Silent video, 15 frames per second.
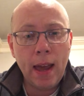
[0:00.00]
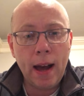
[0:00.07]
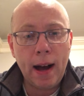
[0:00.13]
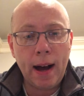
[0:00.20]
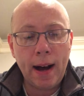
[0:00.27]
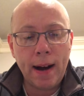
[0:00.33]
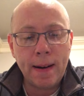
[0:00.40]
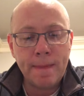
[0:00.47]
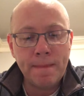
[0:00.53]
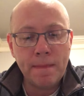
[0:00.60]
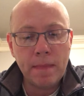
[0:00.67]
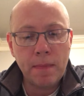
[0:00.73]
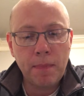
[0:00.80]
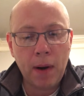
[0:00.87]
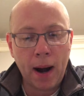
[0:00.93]
um,
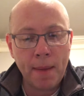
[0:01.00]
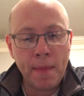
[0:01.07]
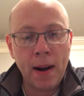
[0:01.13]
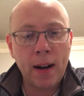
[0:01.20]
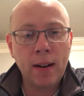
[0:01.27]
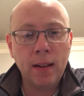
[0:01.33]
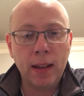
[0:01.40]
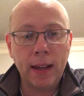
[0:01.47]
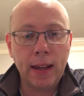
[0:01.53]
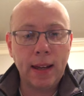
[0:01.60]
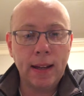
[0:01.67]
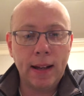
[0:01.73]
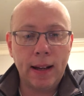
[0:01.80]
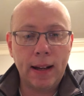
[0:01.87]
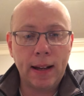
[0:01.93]

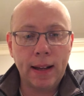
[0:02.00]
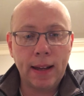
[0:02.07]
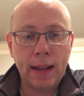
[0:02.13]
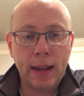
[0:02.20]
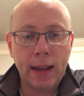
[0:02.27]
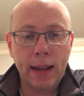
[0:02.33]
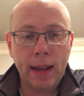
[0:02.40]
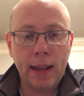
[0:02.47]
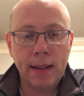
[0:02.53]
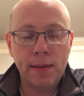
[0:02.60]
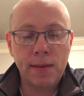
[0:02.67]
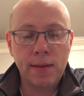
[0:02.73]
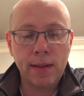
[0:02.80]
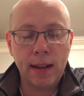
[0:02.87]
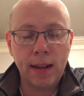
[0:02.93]
primarily
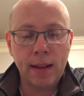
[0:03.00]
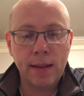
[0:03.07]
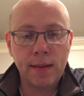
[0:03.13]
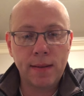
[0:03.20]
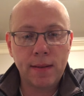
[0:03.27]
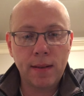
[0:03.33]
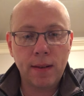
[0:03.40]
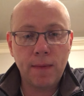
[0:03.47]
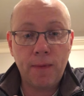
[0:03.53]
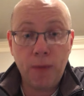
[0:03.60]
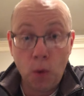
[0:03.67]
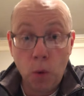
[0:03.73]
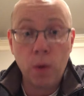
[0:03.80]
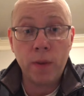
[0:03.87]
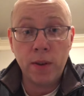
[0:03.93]
is, is
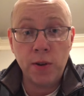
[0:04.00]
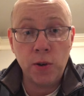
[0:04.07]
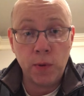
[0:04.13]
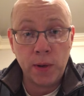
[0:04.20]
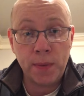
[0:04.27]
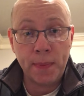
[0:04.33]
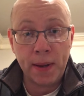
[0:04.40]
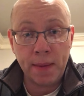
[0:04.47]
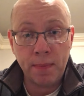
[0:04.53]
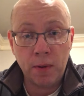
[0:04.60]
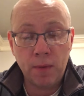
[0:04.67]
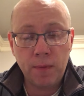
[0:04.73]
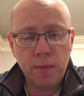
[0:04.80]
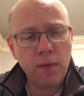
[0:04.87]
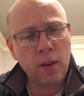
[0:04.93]
for the Jewish
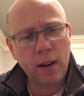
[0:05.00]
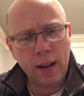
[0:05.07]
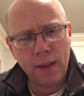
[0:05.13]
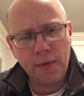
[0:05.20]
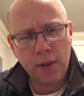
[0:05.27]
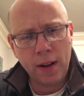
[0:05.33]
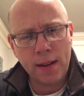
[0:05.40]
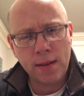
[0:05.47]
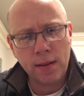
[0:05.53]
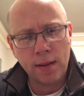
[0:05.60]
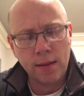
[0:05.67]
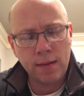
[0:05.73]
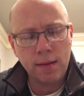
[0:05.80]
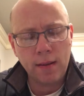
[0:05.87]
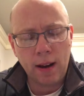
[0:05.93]
people. For, for
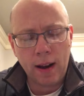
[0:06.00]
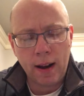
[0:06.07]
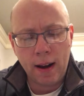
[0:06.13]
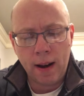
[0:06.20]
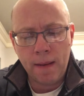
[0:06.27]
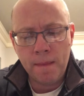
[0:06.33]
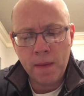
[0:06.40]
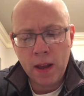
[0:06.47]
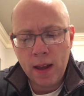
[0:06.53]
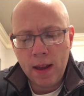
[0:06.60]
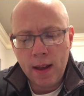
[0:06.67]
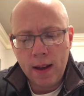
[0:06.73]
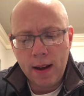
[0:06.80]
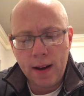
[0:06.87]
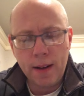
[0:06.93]
instance, uh,
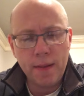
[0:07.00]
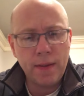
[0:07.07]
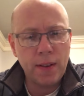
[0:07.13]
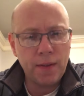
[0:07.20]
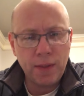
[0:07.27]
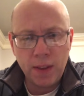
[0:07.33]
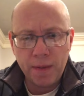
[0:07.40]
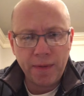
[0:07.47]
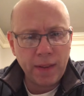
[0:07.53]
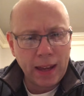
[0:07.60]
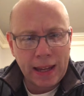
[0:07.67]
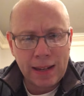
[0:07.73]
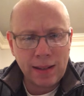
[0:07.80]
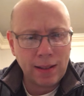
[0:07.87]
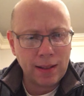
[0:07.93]
uh, the the
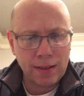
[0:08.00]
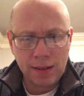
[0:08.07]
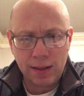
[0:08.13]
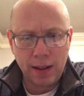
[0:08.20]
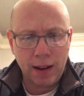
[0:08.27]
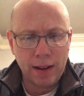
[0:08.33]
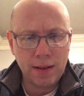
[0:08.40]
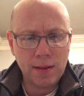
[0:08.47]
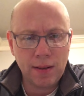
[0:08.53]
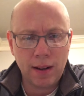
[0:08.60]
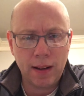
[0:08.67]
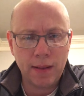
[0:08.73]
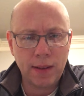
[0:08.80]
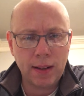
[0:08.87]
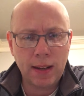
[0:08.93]
feast and such
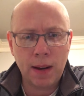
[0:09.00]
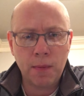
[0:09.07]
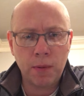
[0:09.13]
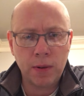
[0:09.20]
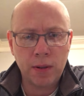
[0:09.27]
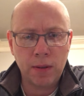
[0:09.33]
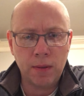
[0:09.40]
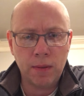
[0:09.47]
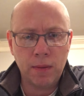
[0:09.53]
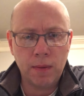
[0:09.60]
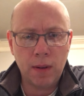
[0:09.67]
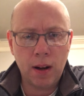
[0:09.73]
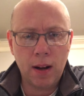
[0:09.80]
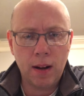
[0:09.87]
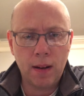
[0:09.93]
uh, that they were to
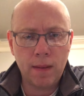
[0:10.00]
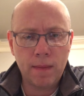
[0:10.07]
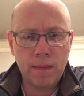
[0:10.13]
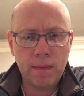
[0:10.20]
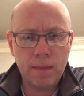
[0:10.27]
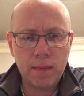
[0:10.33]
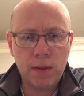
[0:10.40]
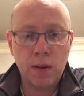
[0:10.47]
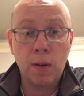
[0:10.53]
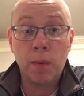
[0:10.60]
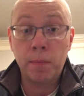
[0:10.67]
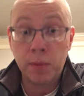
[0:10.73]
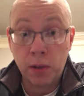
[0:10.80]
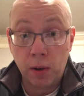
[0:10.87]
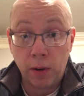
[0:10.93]
uh, to
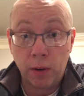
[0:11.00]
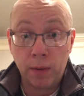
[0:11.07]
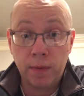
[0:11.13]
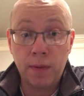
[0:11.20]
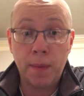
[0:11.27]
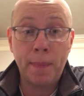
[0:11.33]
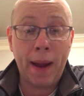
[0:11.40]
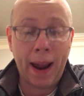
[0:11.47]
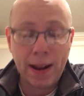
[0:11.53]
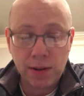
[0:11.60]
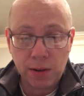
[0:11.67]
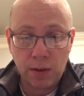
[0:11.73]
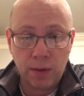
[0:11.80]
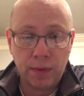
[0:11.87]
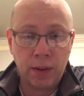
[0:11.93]
observe, the
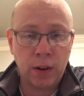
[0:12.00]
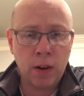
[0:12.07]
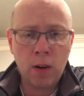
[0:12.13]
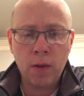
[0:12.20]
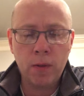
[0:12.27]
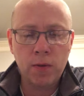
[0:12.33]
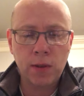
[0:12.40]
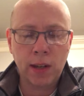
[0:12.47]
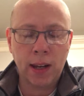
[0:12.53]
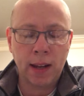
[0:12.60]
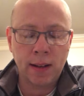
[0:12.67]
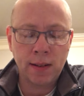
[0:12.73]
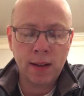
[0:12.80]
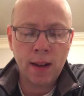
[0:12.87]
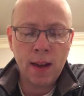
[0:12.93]
Passover and all those
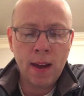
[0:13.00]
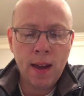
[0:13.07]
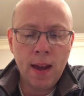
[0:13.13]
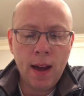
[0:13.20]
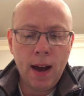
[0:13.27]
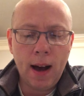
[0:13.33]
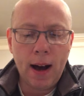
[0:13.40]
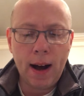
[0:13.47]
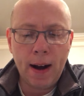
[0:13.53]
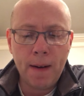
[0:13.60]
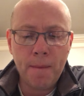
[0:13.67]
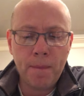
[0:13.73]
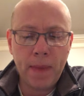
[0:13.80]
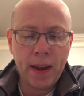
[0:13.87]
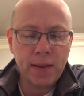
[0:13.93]
things.
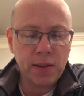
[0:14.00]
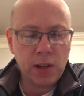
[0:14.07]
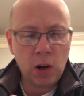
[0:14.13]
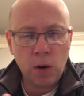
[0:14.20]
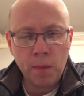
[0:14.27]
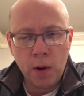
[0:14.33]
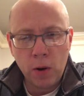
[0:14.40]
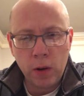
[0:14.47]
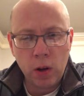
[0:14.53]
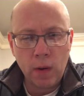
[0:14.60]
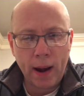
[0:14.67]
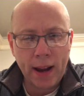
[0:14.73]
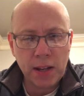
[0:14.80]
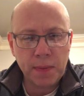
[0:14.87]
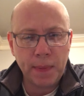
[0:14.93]
Um, that ceremonial
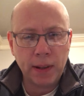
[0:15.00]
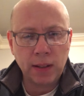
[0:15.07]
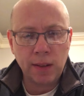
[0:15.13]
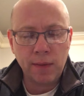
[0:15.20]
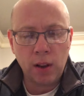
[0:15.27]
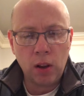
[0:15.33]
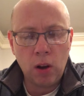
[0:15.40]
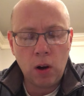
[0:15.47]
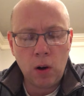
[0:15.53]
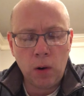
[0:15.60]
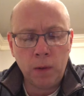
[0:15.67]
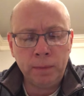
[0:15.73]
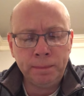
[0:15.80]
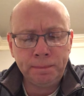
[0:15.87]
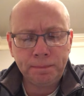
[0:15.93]
aspect of the law